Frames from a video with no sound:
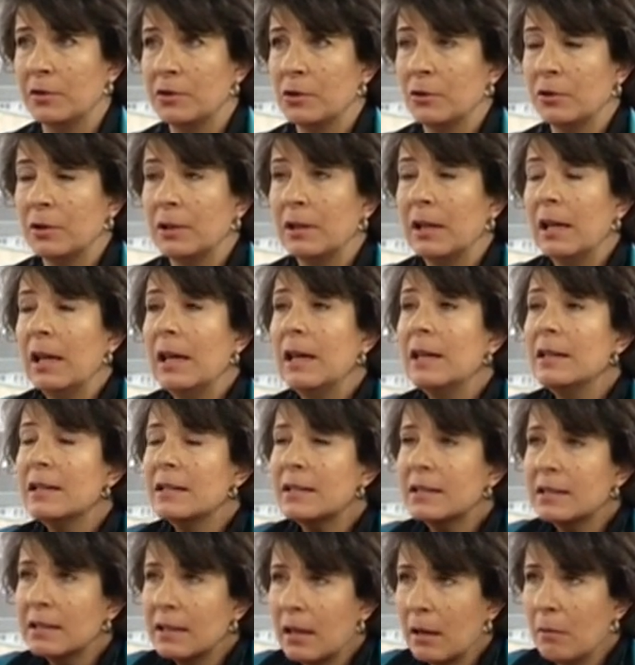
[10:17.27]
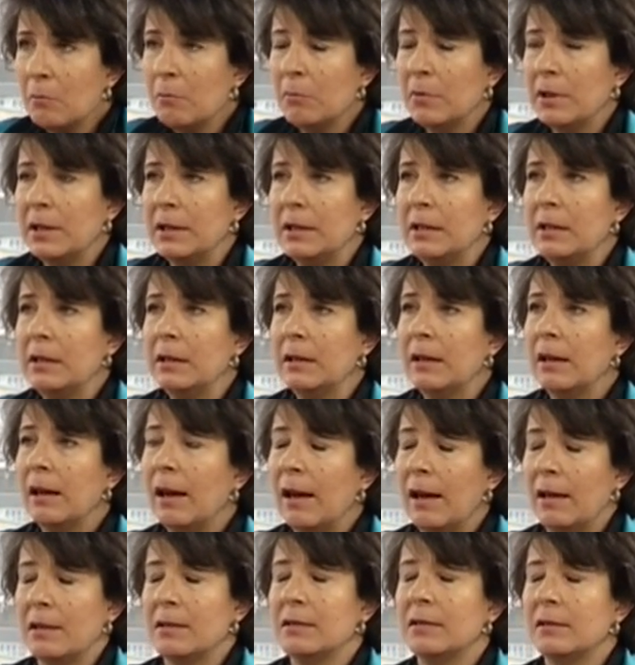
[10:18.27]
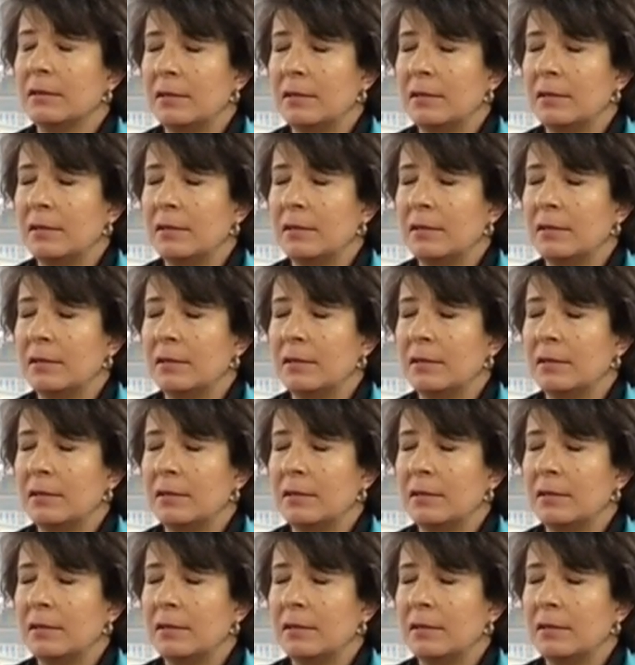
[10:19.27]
so that somebody has